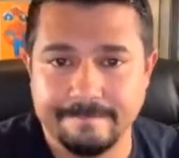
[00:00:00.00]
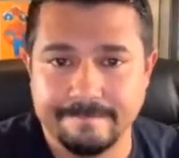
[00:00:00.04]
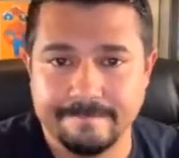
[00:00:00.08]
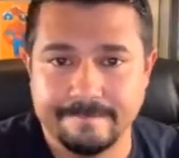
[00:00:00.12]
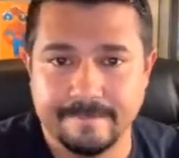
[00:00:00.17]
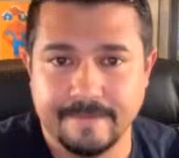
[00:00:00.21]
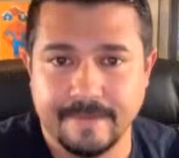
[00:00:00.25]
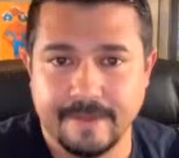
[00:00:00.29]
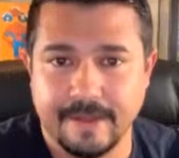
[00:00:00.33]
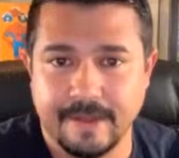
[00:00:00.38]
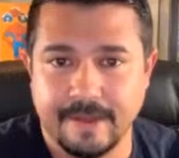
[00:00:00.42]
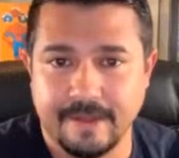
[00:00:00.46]

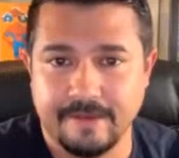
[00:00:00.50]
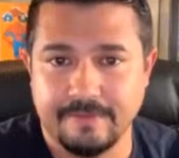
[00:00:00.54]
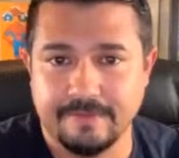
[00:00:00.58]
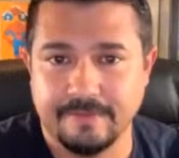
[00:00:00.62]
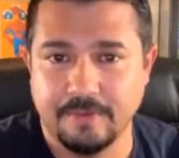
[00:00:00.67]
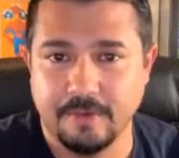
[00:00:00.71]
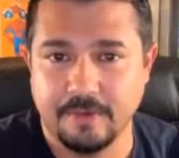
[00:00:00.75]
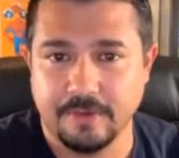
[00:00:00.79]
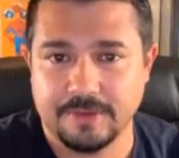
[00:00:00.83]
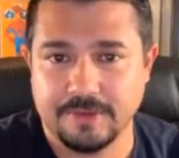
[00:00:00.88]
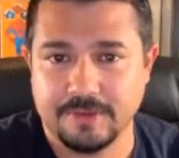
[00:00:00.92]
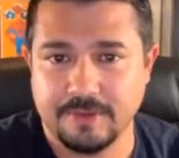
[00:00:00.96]
Okay,
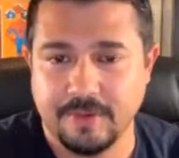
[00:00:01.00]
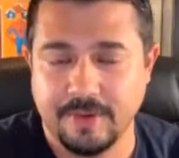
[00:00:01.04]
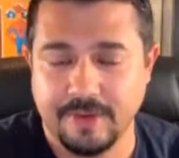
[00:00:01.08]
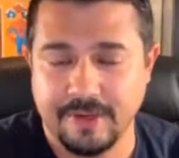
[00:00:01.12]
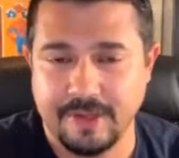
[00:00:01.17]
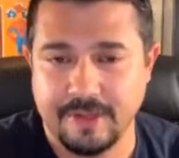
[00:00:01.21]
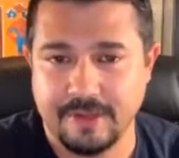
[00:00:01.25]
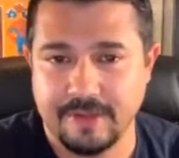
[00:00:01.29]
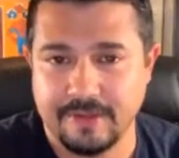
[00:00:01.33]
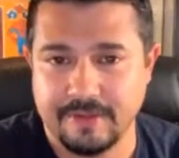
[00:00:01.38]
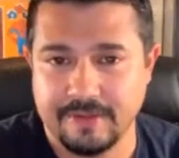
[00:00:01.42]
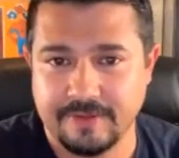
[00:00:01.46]

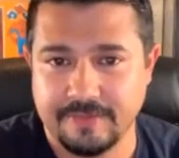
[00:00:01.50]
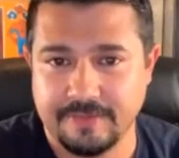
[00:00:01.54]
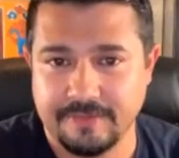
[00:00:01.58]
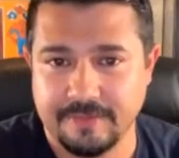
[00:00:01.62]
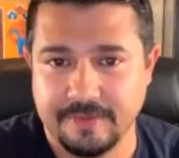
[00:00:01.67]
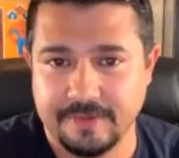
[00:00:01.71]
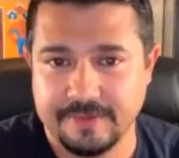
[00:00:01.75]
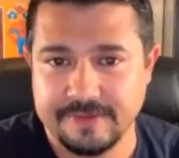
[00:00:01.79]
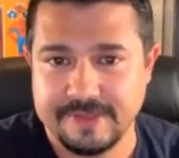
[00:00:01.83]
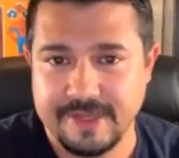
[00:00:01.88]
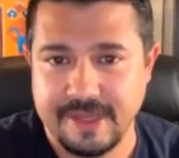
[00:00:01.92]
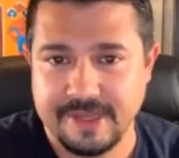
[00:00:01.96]
$420. That's
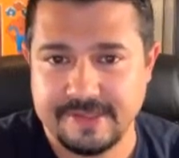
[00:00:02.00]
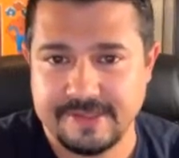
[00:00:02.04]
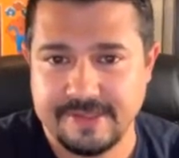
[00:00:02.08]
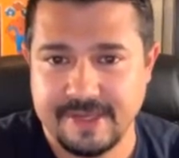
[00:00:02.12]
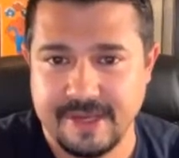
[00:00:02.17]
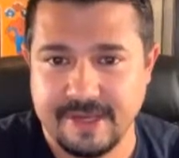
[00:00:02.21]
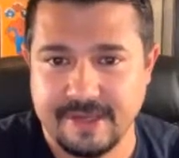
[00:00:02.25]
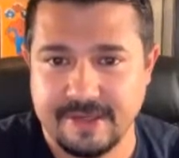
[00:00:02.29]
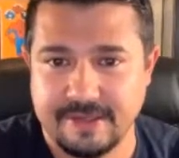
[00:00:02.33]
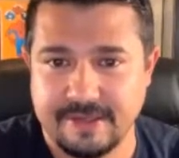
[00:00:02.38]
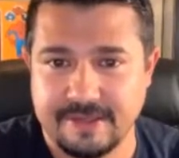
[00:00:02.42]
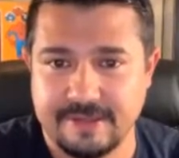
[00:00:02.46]
first
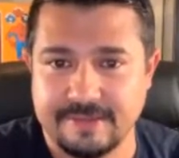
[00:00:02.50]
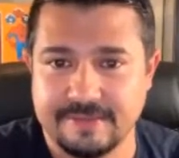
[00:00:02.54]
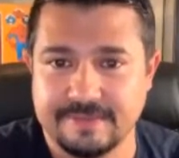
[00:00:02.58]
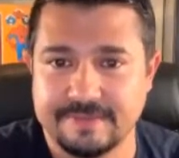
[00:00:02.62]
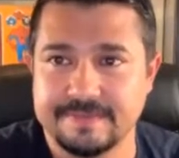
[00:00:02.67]
Zatanna.